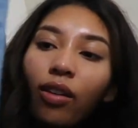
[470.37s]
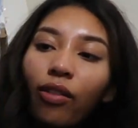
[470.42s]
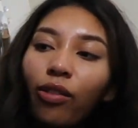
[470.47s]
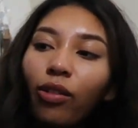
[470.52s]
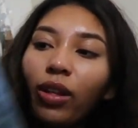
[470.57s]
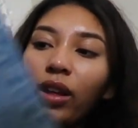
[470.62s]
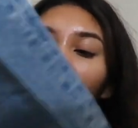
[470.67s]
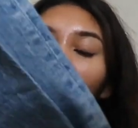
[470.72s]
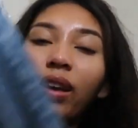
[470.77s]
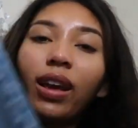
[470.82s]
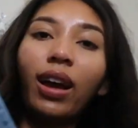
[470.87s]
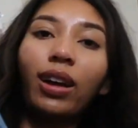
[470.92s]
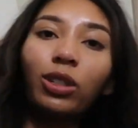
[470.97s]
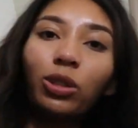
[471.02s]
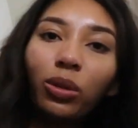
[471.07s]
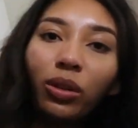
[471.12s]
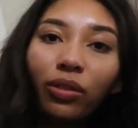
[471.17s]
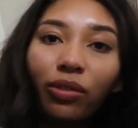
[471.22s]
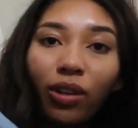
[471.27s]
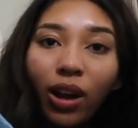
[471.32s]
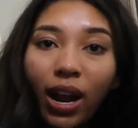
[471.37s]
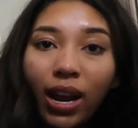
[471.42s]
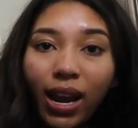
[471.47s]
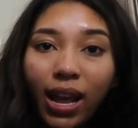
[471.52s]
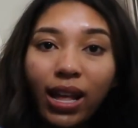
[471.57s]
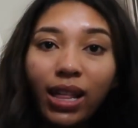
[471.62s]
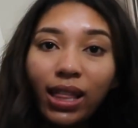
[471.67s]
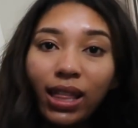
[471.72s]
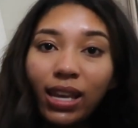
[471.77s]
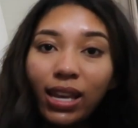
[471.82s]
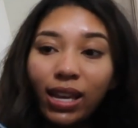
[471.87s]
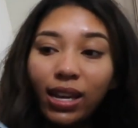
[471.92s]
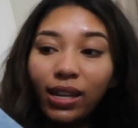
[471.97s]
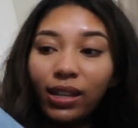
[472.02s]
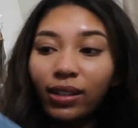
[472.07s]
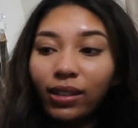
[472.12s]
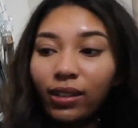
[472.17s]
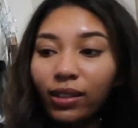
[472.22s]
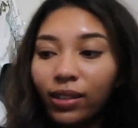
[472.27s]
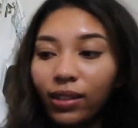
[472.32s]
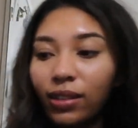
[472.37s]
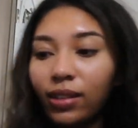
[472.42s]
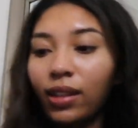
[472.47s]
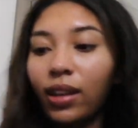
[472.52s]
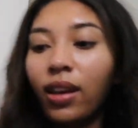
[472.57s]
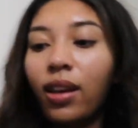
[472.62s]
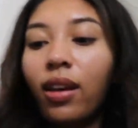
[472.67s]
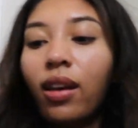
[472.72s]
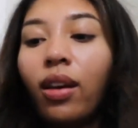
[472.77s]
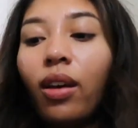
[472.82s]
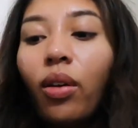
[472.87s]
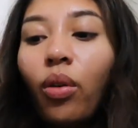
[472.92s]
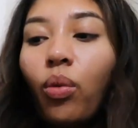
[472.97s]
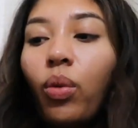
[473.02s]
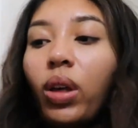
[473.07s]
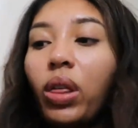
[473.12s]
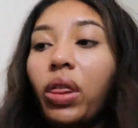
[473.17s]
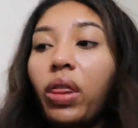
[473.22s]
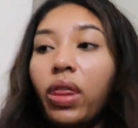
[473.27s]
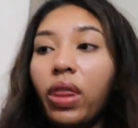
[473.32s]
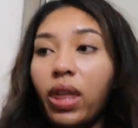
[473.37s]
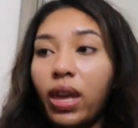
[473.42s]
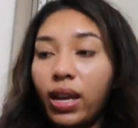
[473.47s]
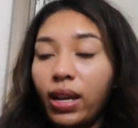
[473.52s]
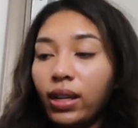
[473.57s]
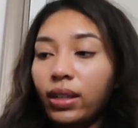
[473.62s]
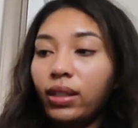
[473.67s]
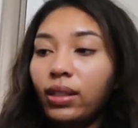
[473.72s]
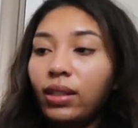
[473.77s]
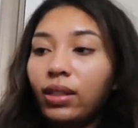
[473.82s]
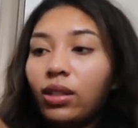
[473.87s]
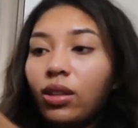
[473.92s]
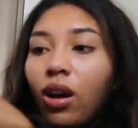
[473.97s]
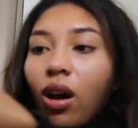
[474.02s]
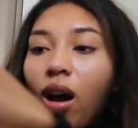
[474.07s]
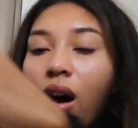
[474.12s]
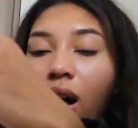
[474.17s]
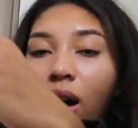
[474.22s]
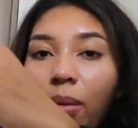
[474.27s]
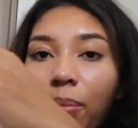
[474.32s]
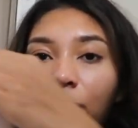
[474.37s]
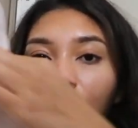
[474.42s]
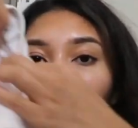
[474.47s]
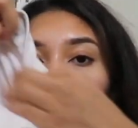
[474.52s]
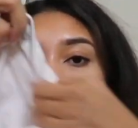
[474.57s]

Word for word: for like a casual Friday, these with this top